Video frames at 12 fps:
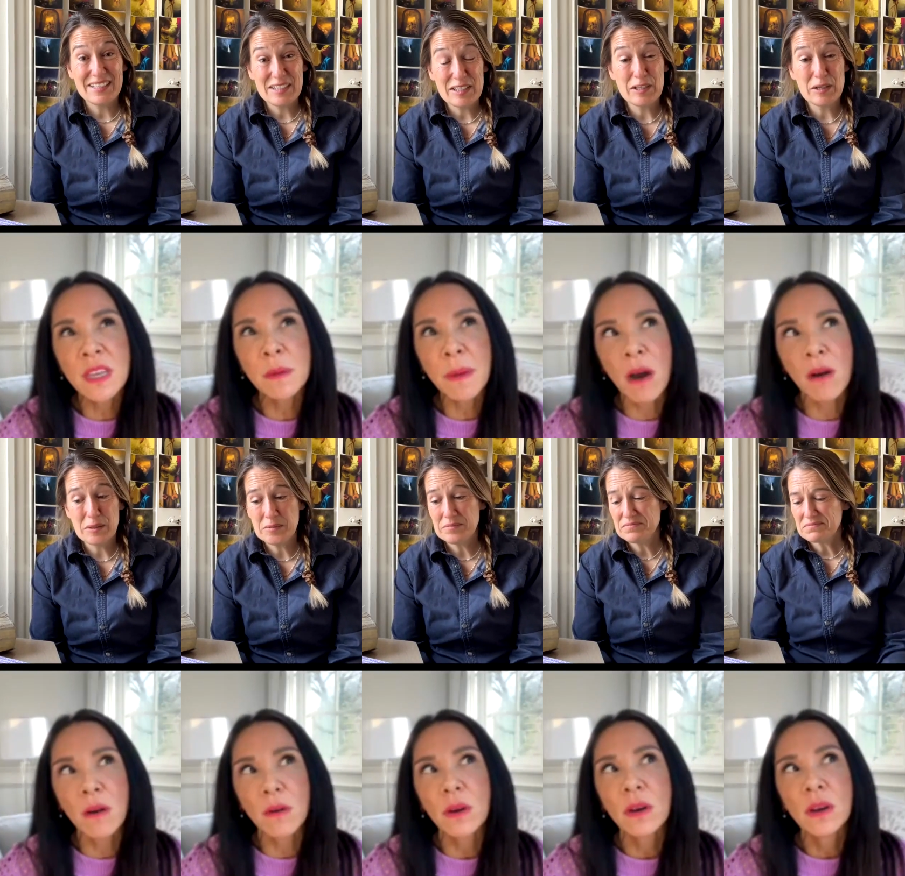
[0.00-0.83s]
Speaker 1: about.
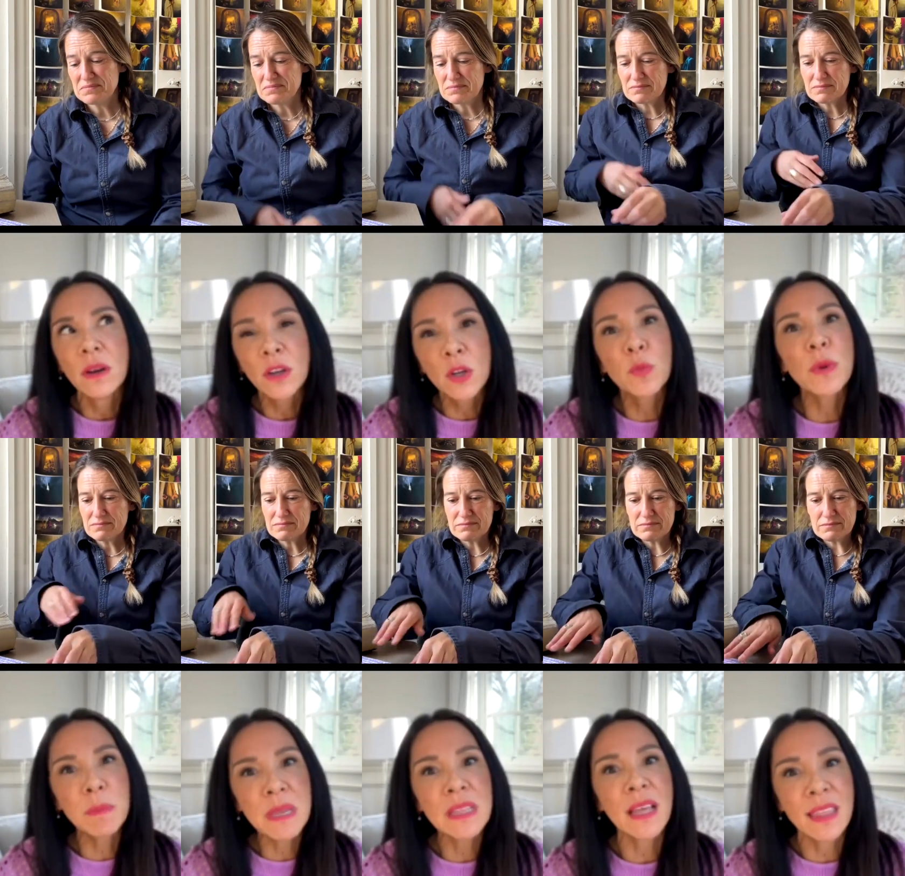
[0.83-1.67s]
Could we be
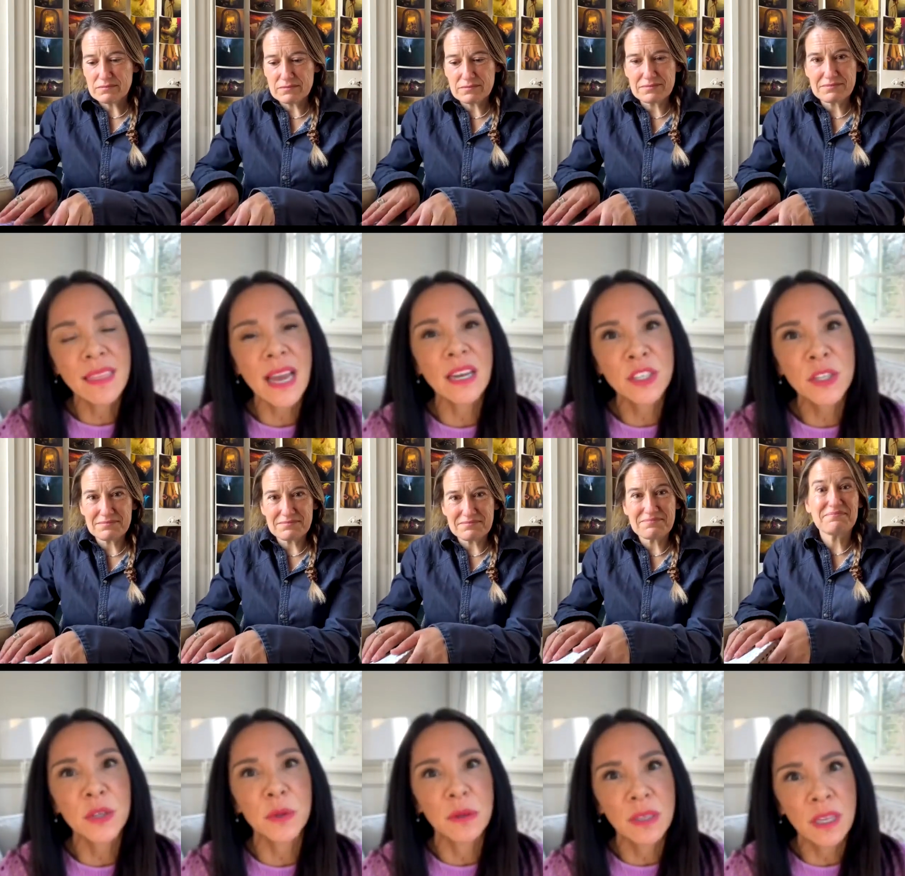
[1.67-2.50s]
like that too?
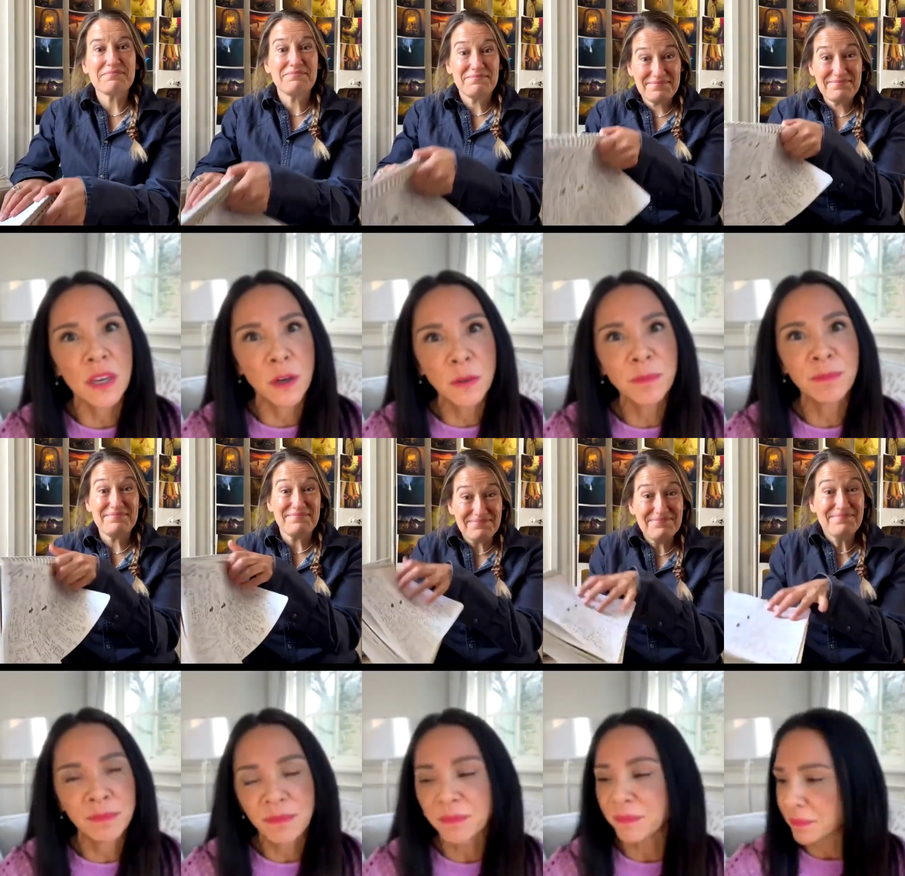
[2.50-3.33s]
You know?
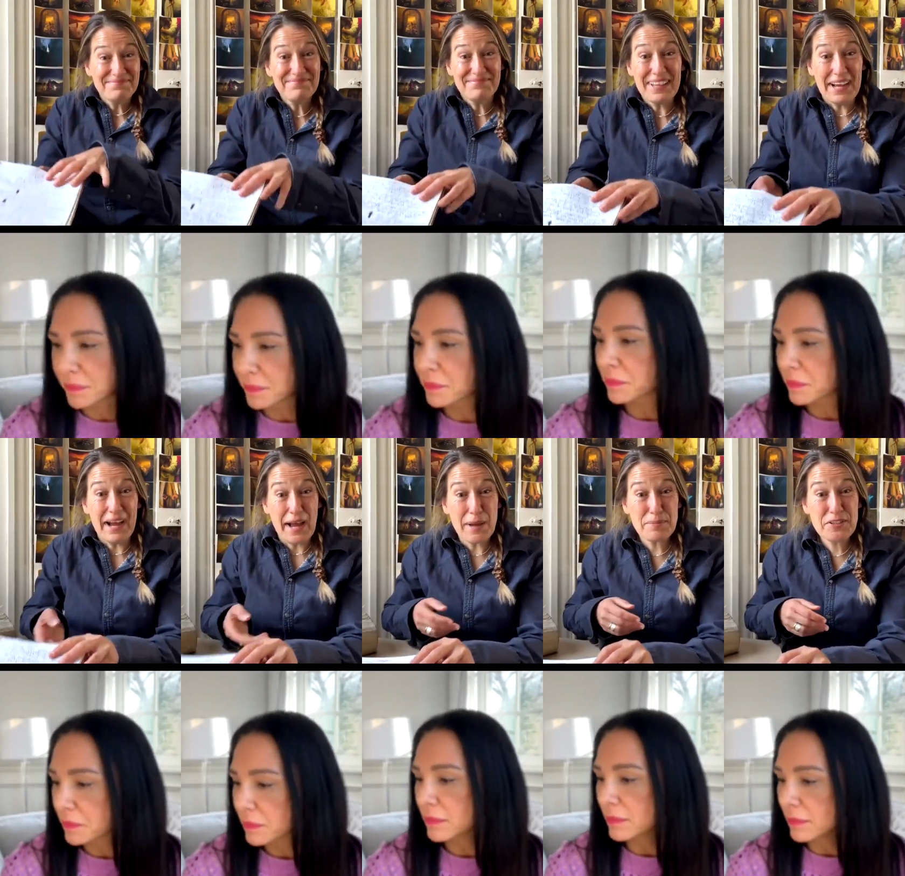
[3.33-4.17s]
Speaker 2: Absolutely.
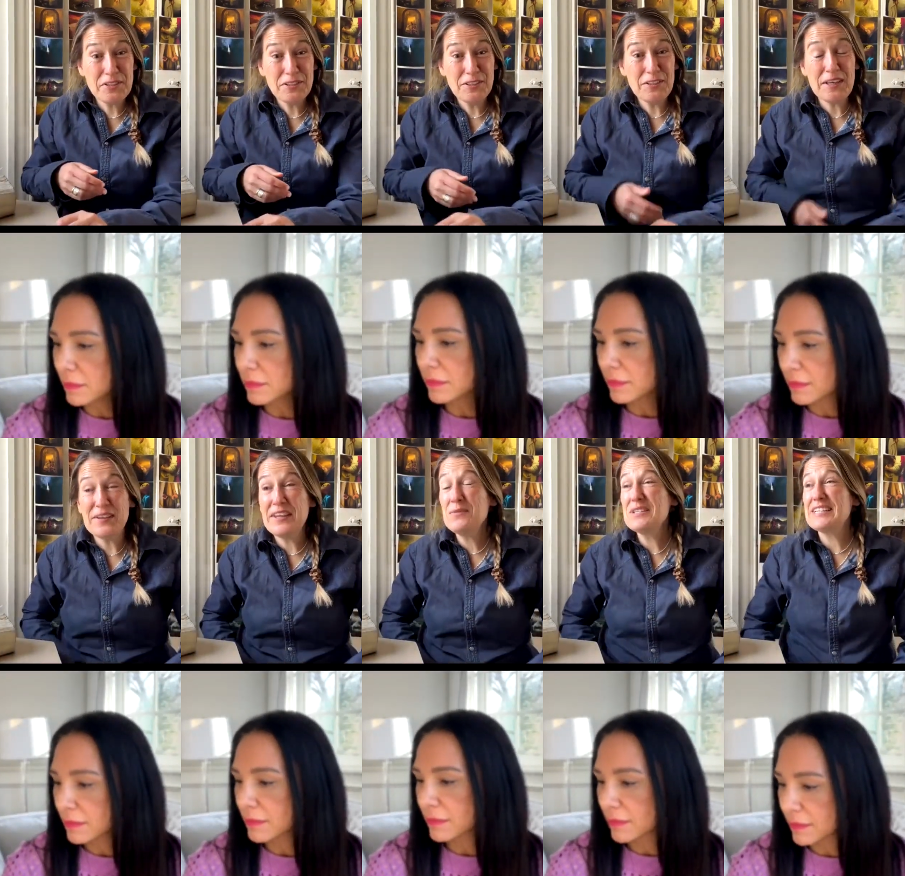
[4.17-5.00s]
Absolutely, and
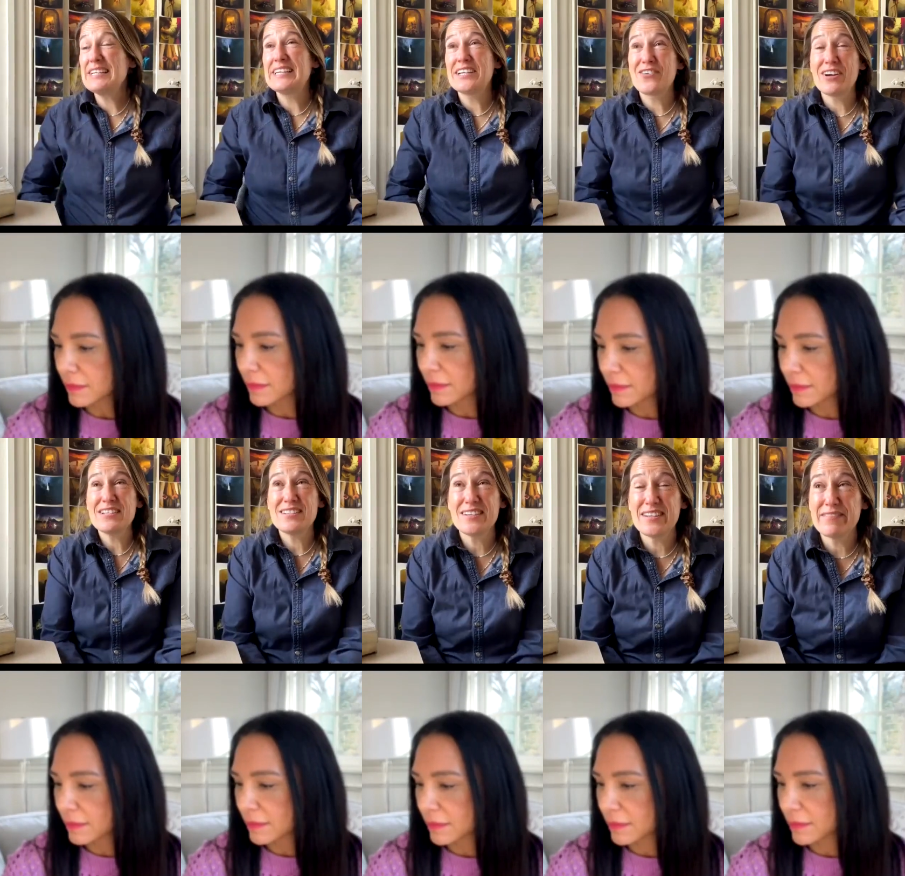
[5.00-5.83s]
he was like the
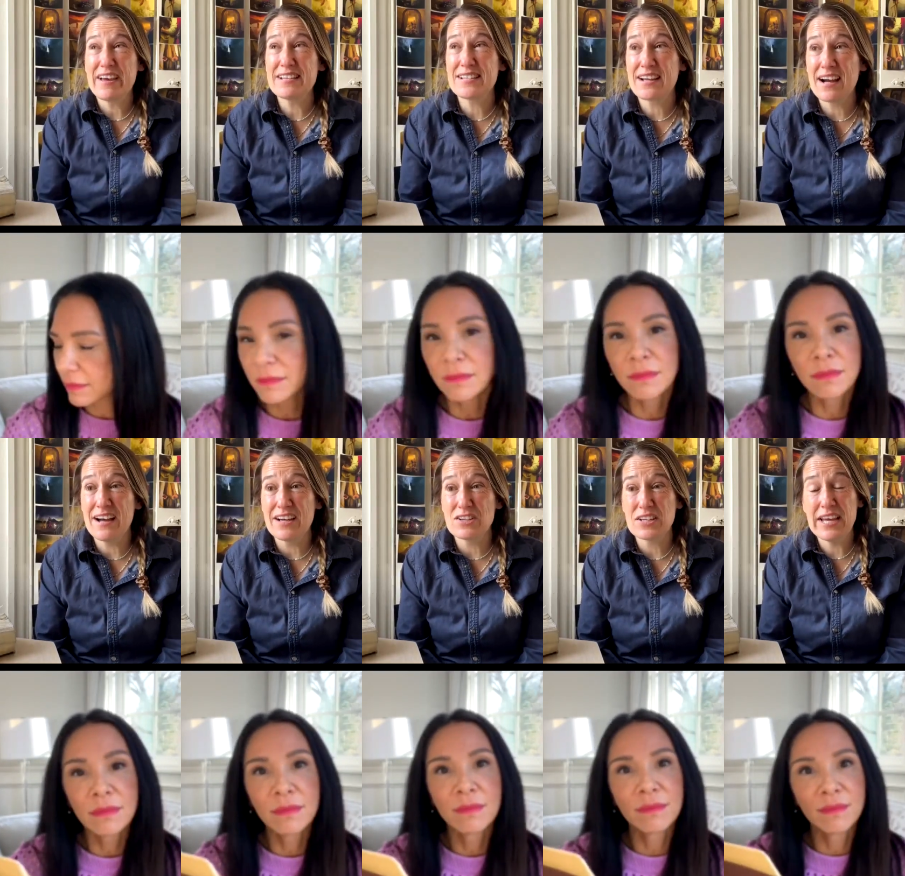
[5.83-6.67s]
grandson of
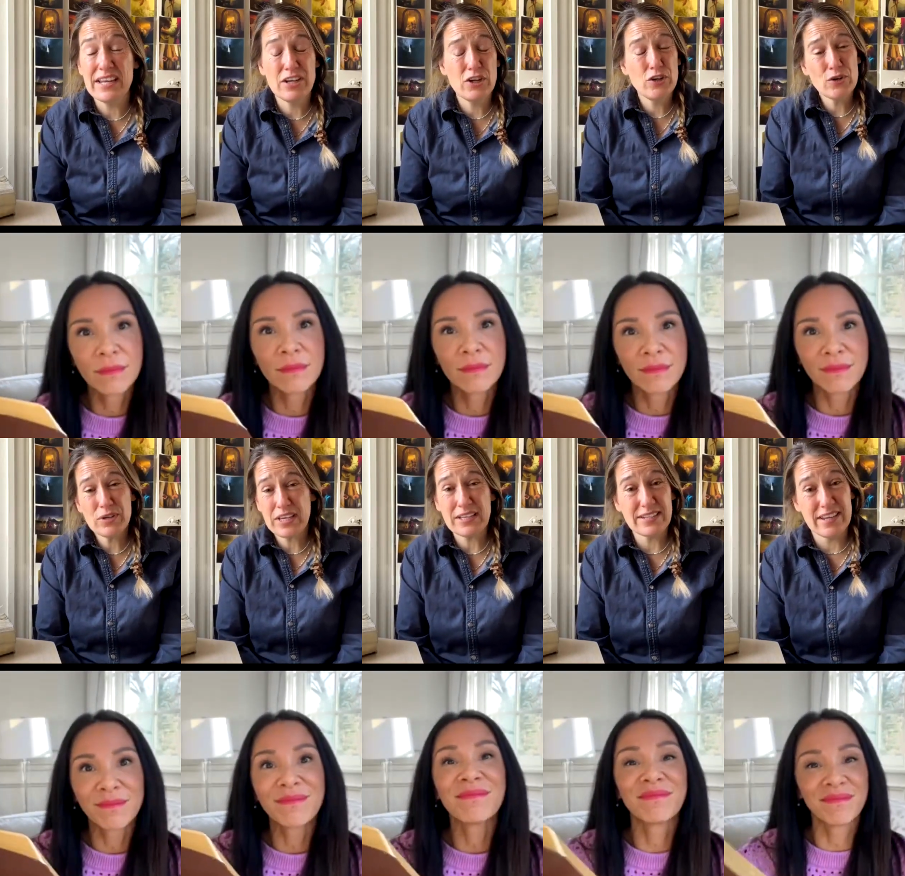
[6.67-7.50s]
Hezekiah, and he knew
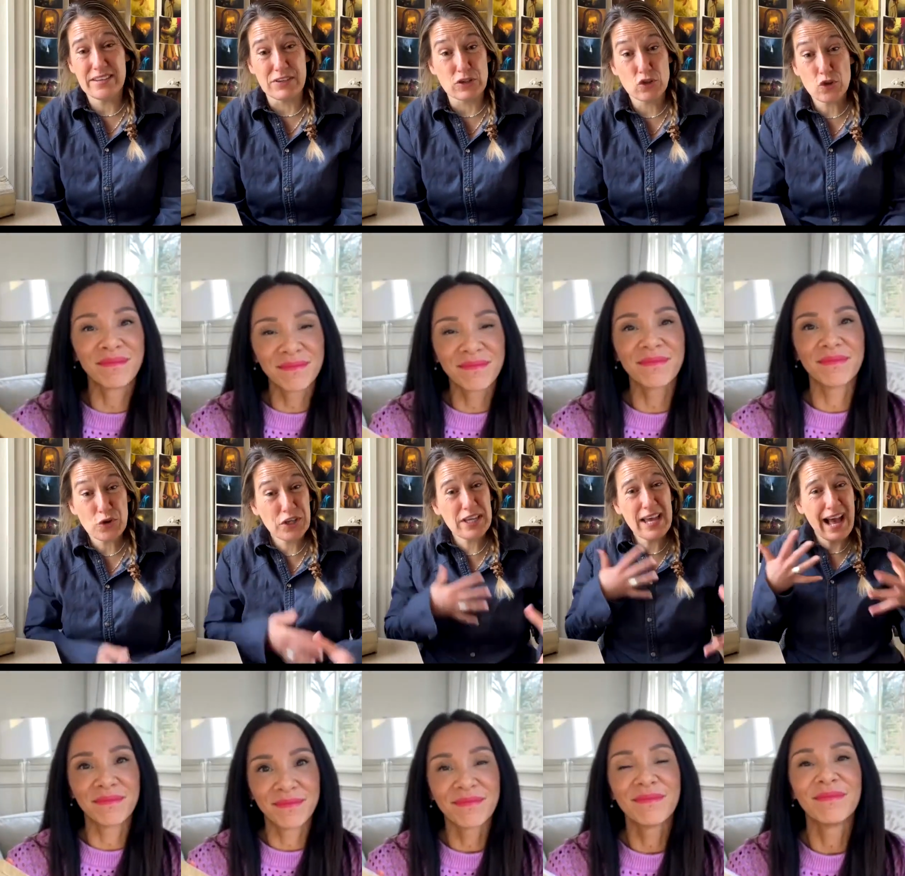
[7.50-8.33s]
King David, so
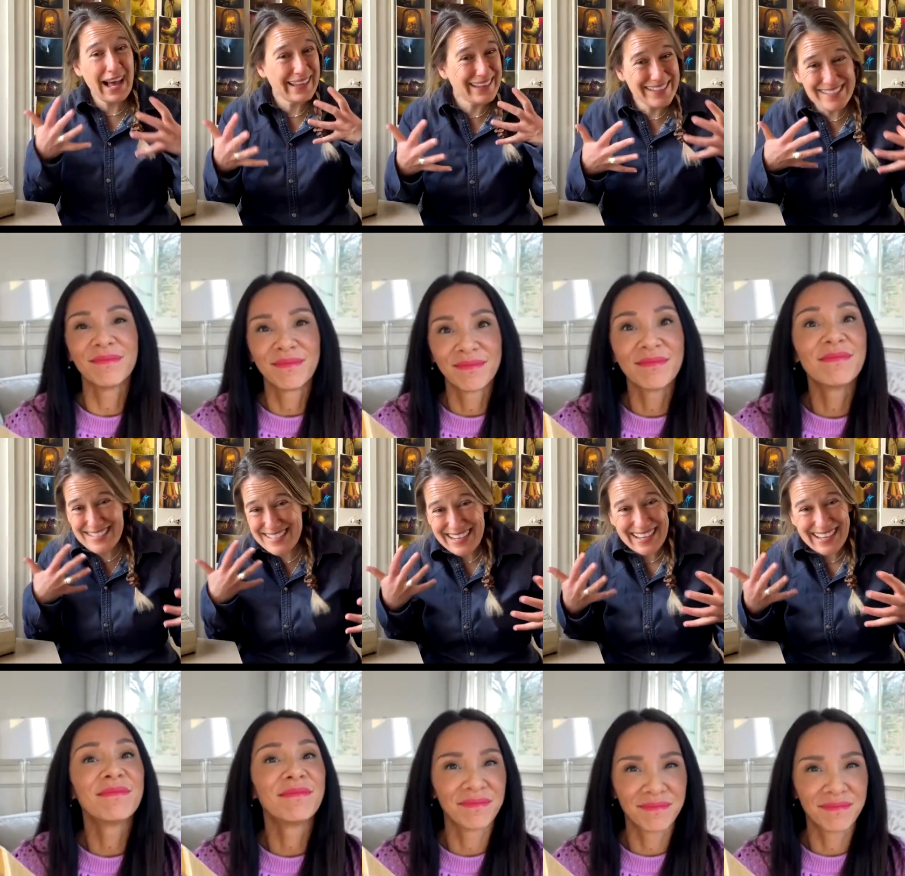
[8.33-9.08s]
he had this yeah